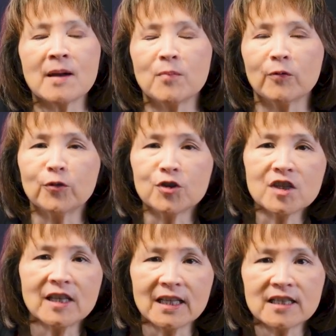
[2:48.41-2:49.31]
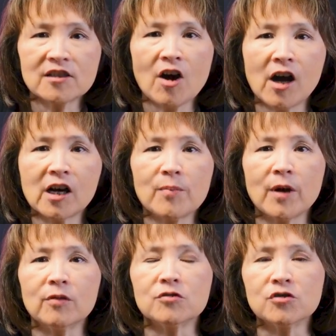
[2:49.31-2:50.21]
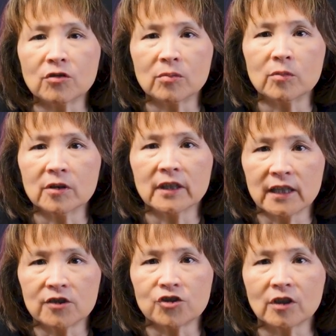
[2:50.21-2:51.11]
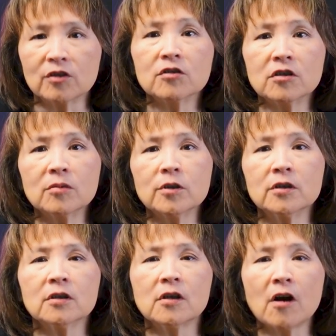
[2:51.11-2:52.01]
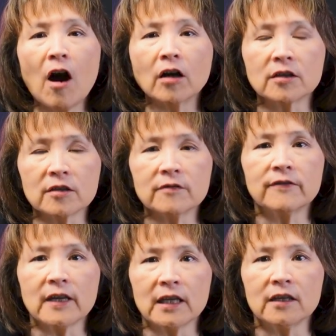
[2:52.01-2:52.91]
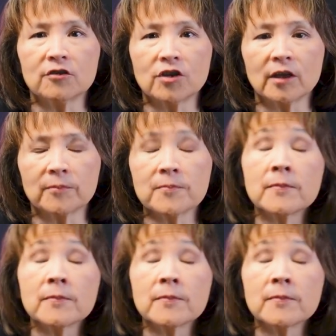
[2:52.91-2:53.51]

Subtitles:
But first, let's talk about normal aging, normal cognitive aging.